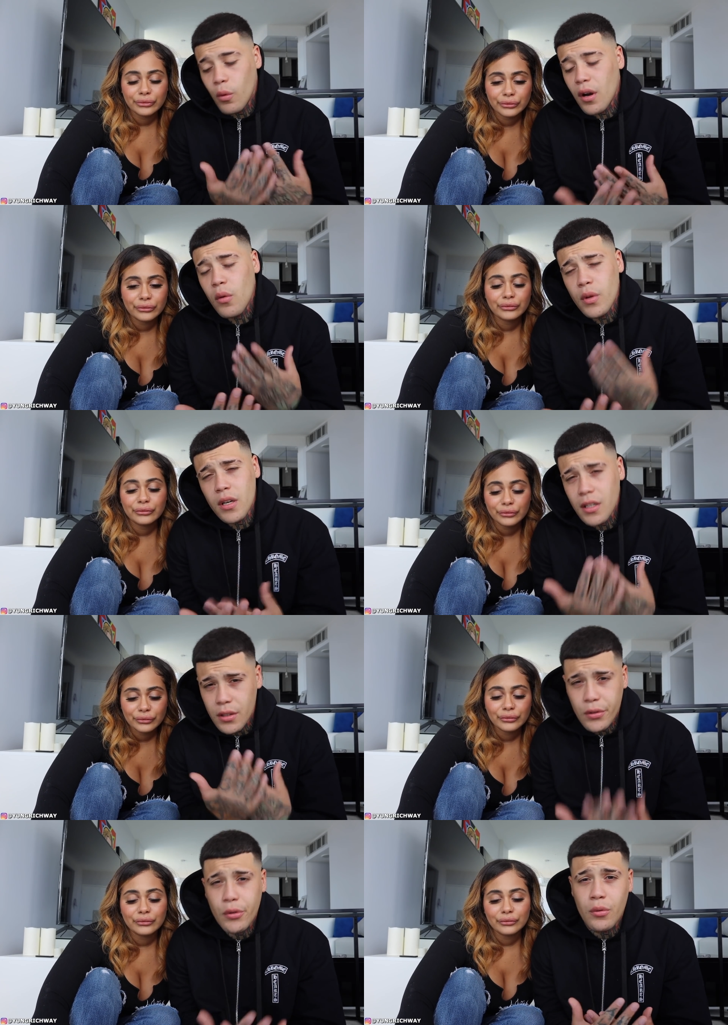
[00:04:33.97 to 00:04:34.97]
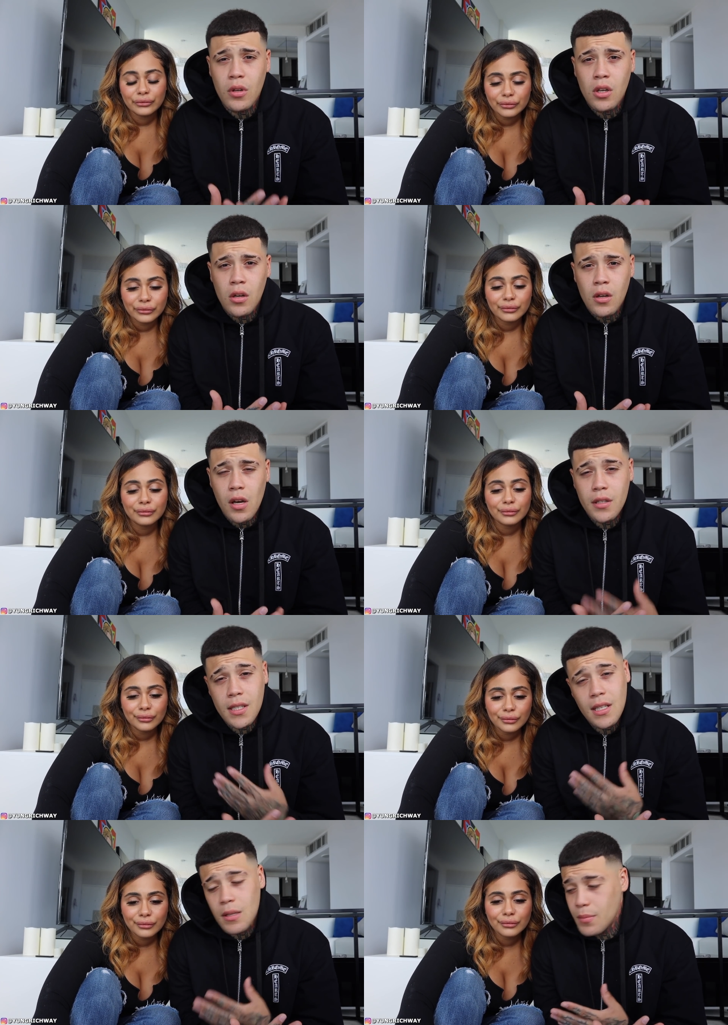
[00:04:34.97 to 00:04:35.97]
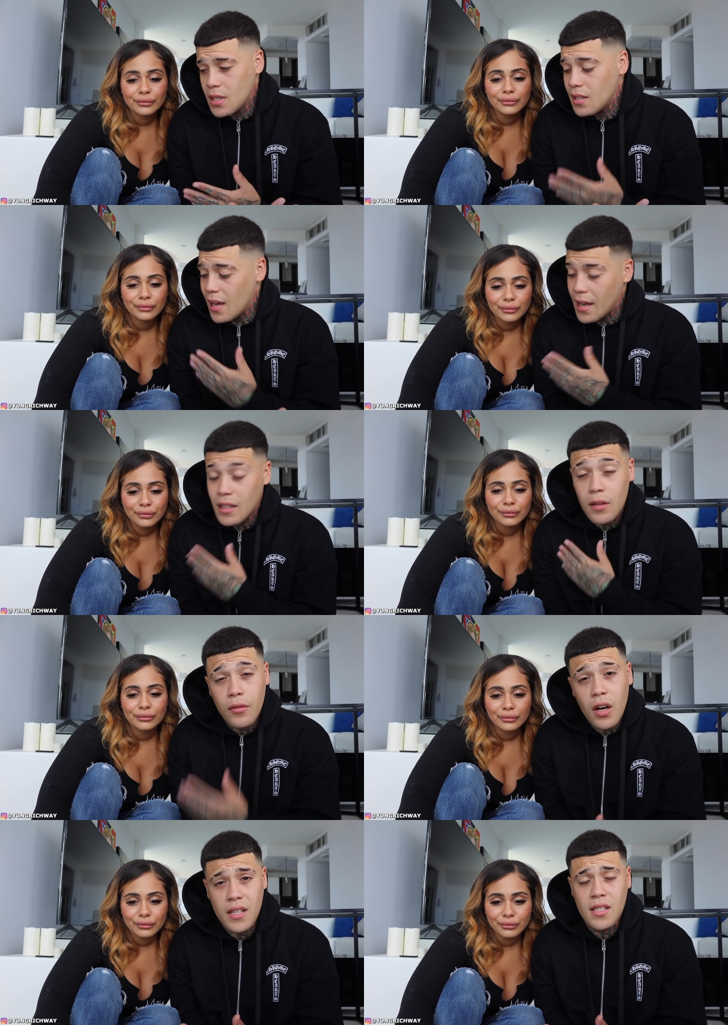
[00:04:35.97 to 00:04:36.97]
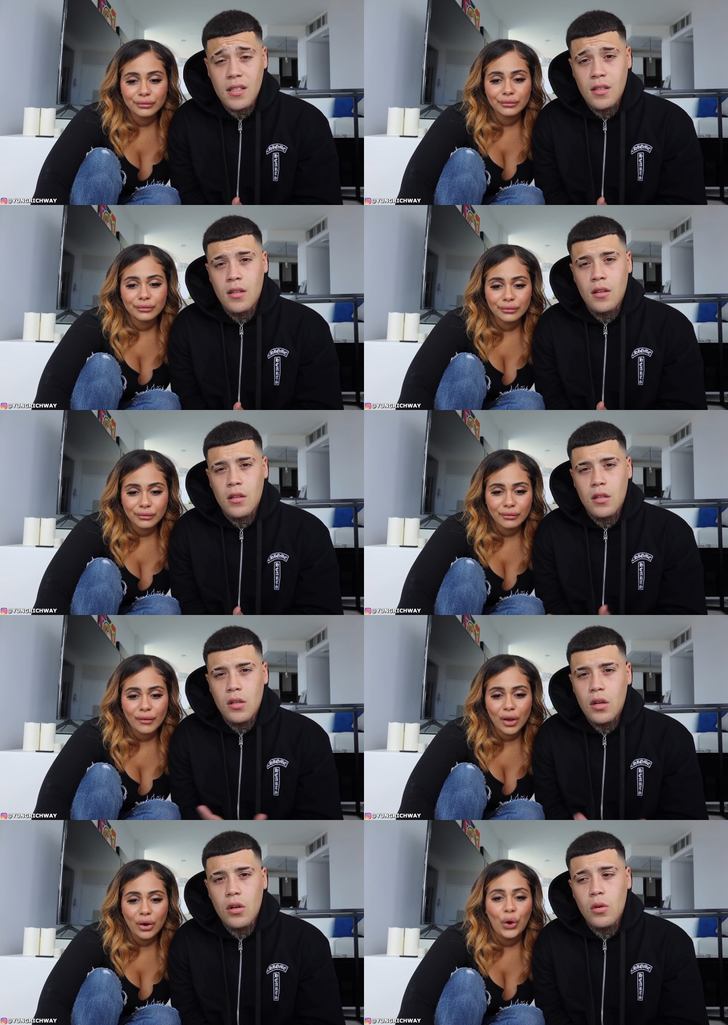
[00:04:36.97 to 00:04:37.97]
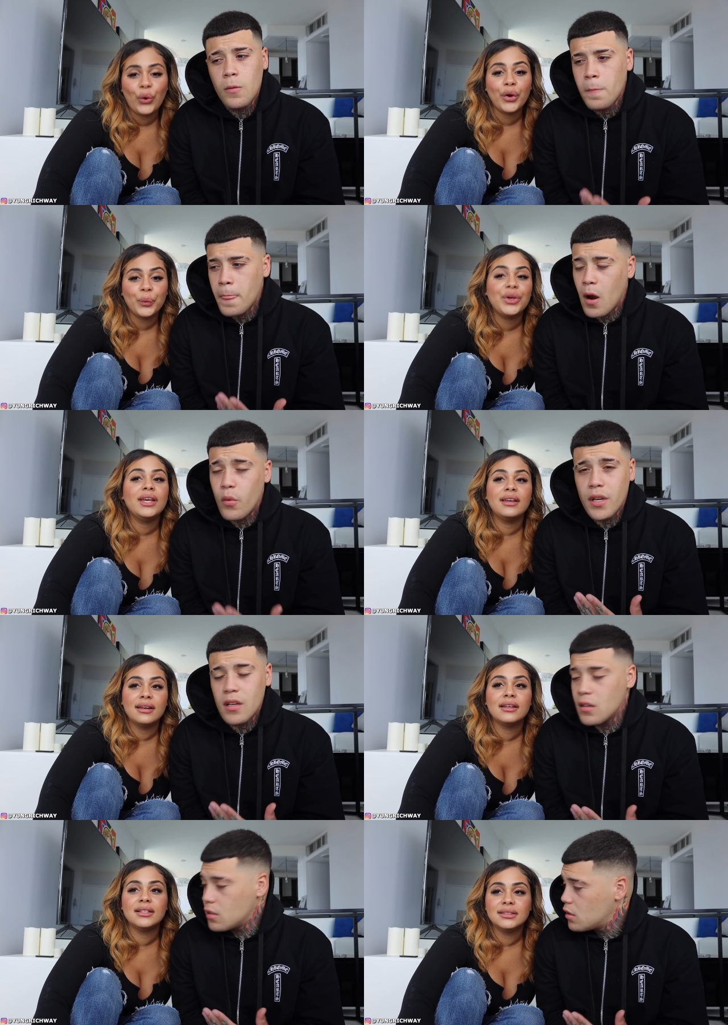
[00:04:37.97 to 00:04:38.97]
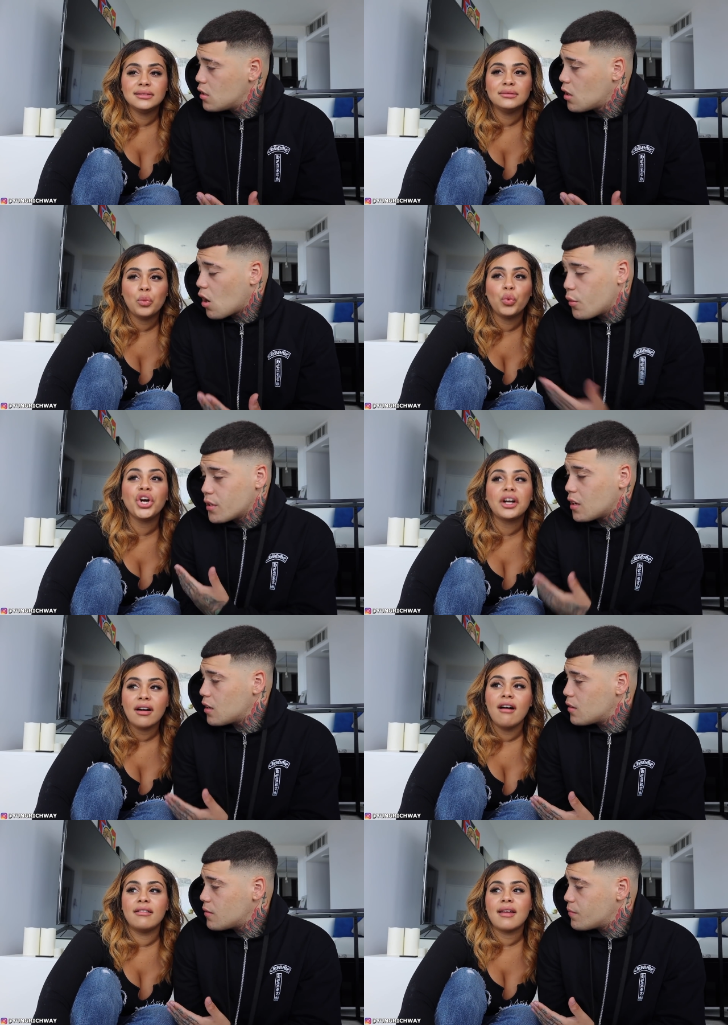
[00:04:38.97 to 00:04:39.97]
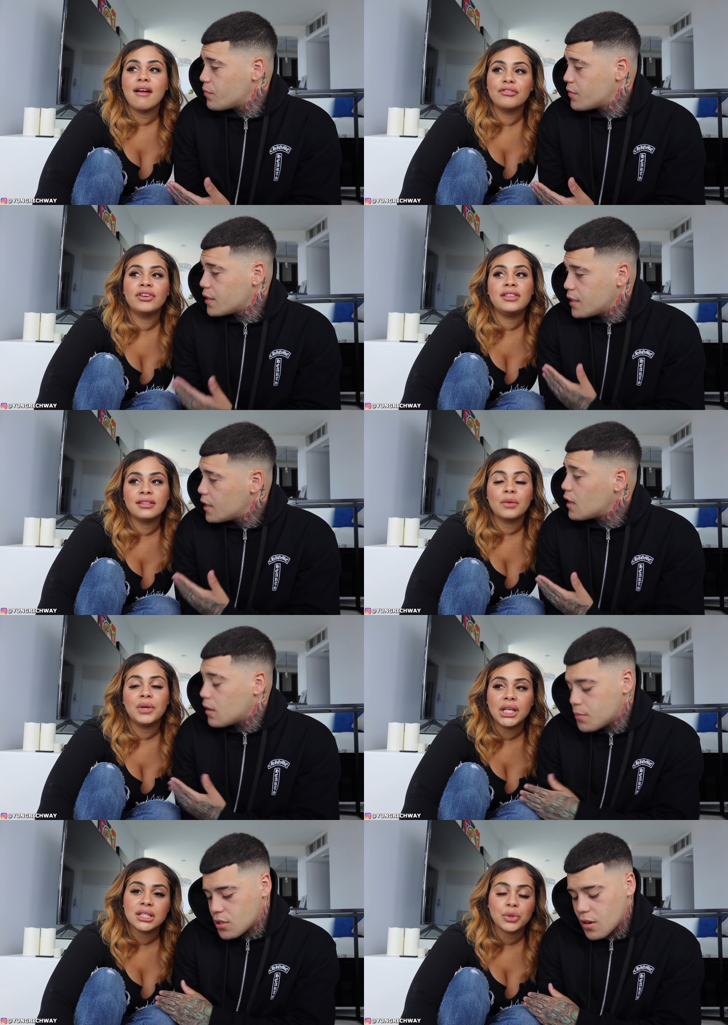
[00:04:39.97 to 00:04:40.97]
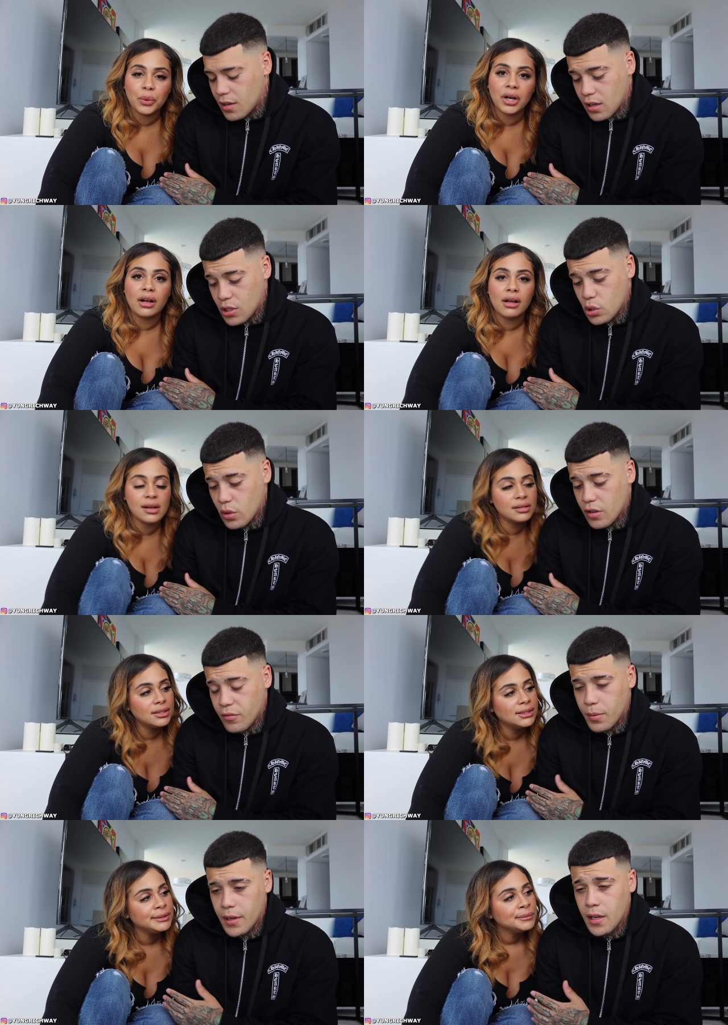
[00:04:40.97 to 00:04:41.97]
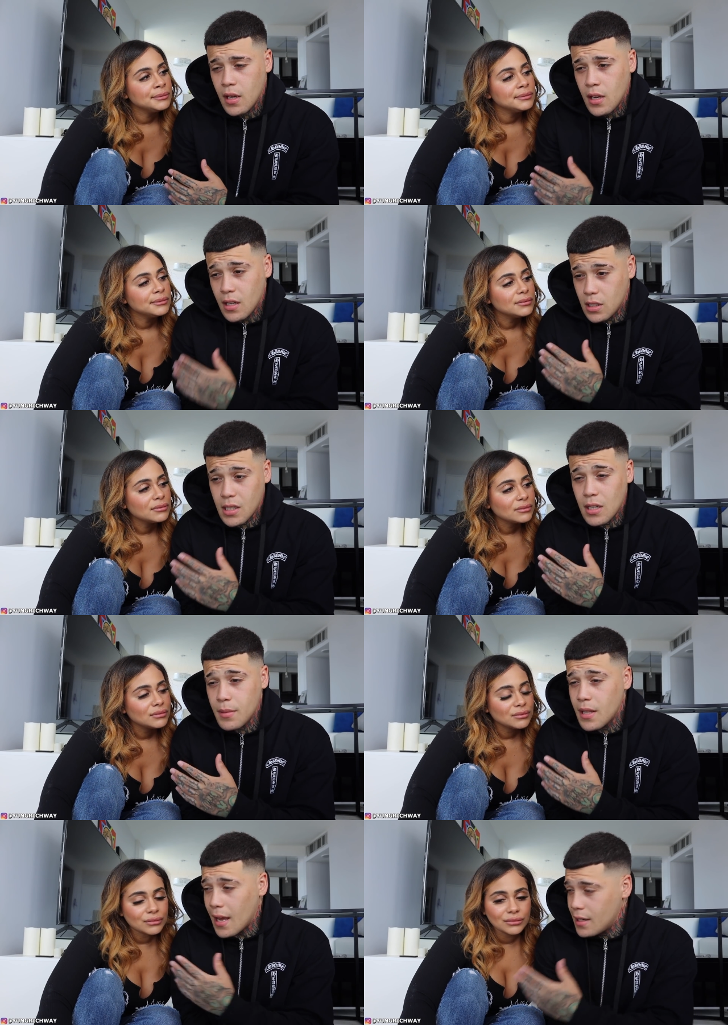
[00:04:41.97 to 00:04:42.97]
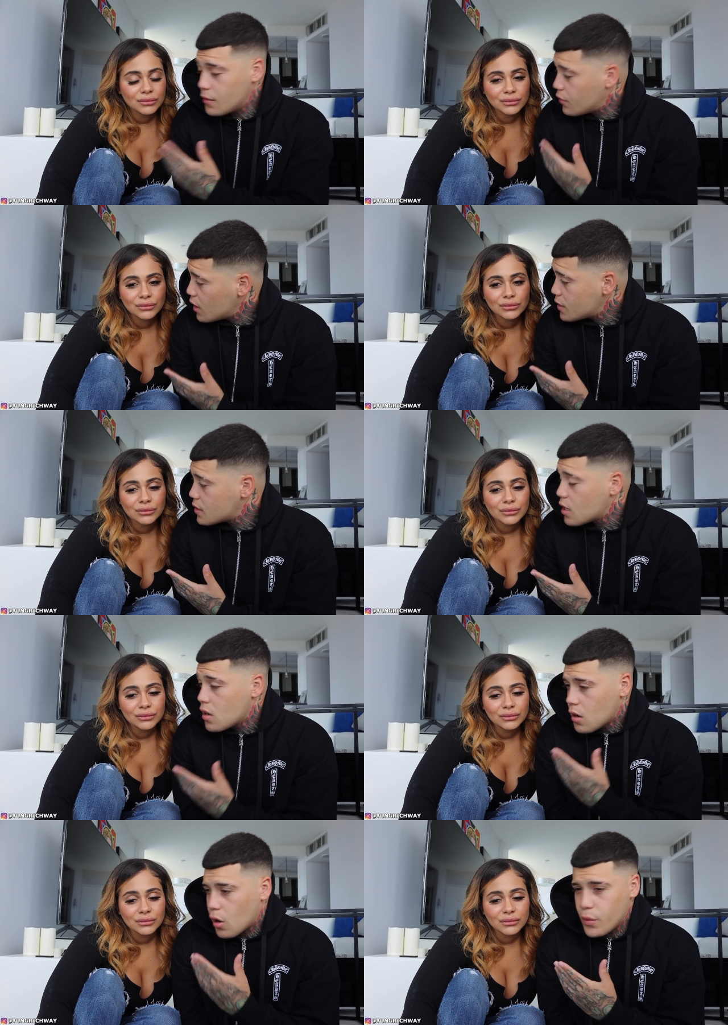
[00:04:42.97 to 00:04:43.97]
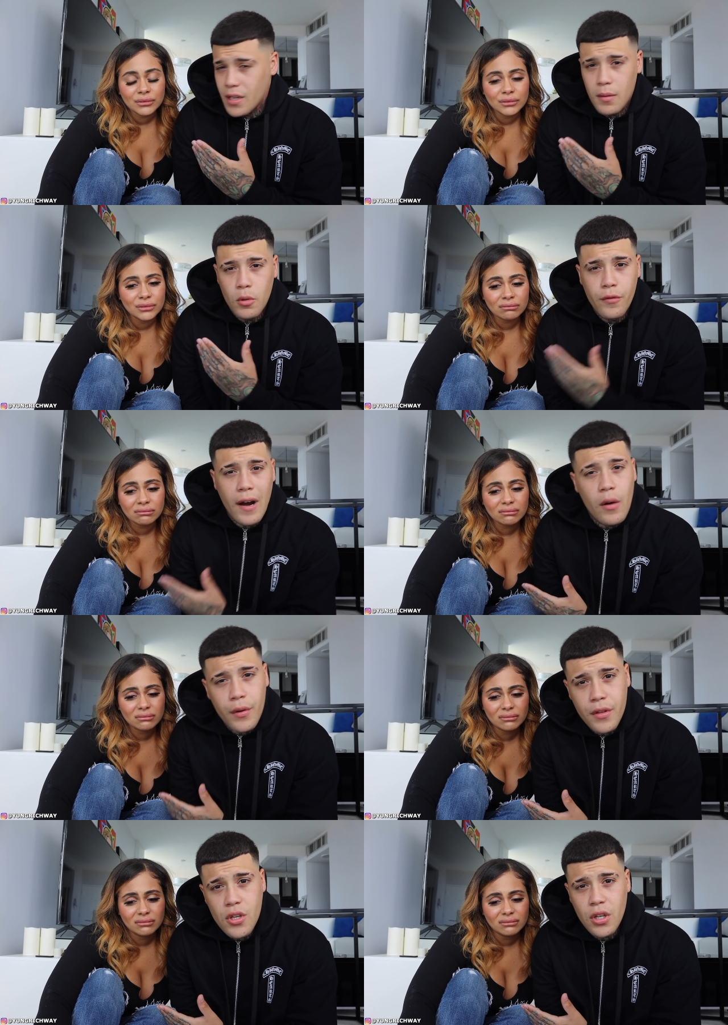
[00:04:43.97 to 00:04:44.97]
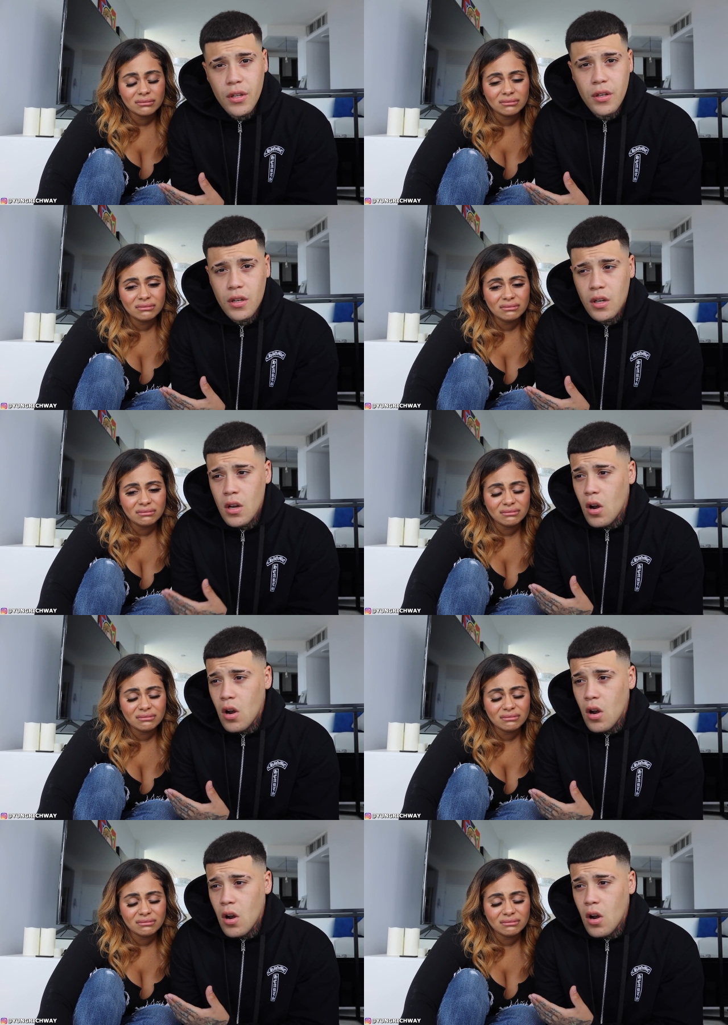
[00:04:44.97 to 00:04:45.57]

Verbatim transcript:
Speaker 1: What are we gonna do? Is this gonna be the end of us? You know, are we, are we gonna, gonna work
Speaker 2: we, on everything? Yeah, I'm sorry to cut you off,
Speaker 1: but is this gonna be the end of us? Are we gonna move out with each other?